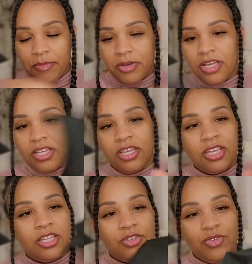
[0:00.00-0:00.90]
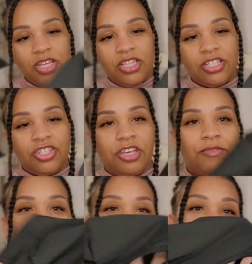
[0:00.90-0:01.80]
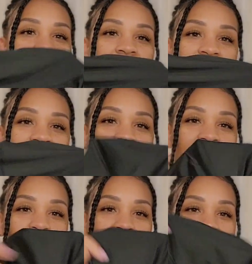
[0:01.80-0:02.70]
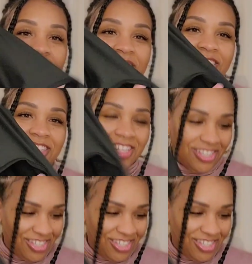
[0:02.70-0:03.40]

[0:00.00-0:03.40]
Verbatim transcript: but you get the gif. It's a ski mask.